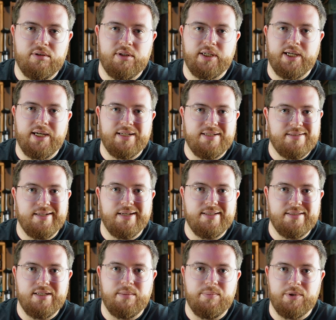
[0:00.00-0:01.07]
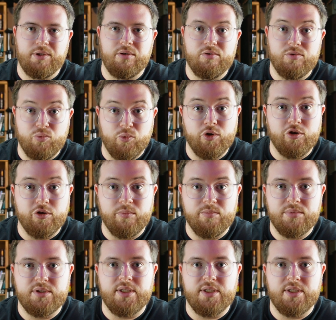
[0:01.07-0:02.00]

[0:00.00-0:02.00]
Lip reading: that kind of stands up in those rooms